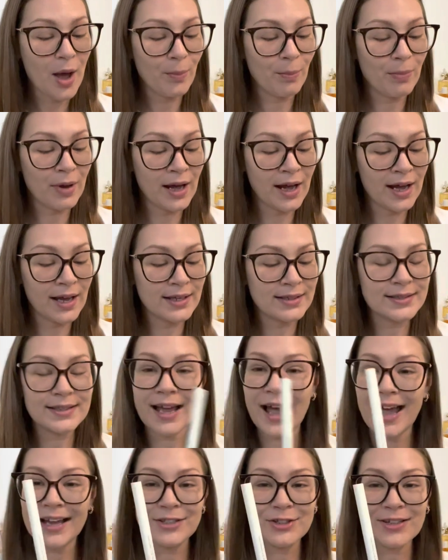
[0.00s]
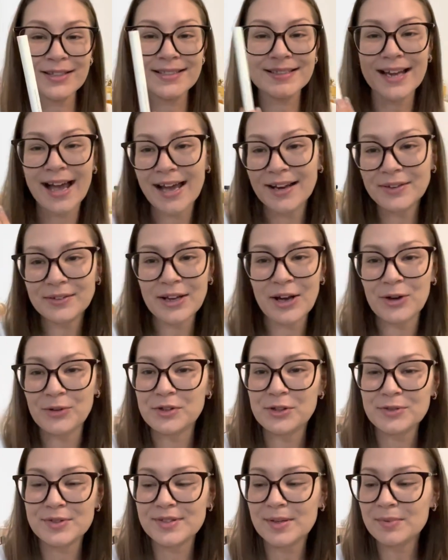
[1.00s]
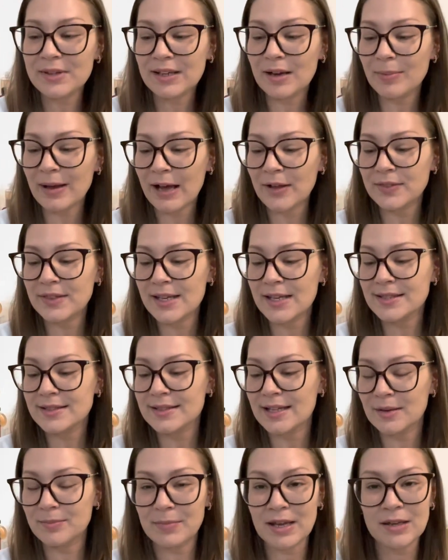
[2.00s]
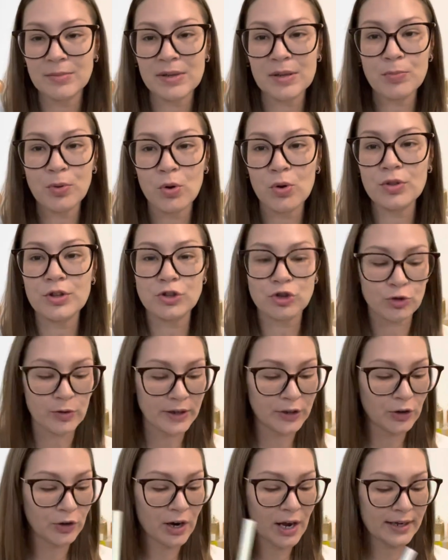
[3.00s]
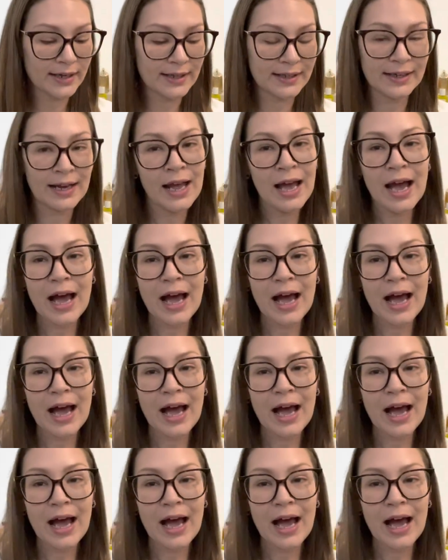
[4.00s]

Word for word: but I don't know, there's something about this that made me pull the trigger on it.